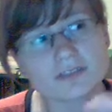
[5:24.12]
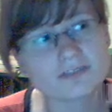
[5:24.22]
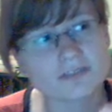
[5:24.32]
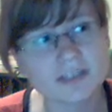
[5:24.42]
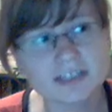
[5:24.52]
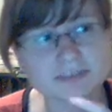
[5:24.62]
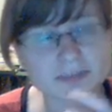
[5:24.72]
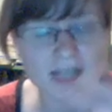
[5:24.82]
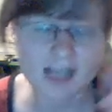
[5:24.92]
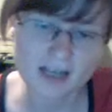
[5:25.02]
things
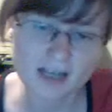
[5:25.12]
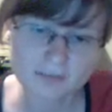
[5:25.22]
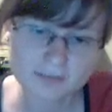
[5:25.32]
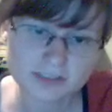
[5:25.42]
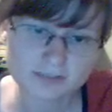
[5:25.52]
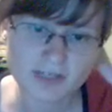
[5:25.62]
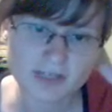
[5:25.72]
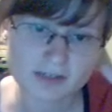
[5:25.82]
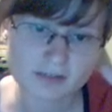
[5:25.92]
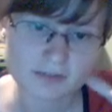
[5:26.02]
became sort of
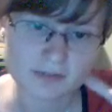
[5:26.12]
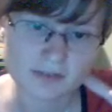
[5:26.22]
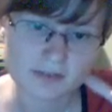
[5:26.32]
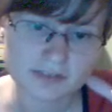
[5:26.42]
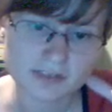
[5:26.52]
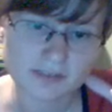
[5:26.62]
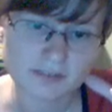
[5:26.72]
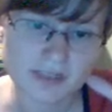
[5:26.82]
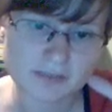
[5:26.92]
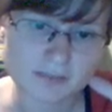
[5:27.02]
like appeared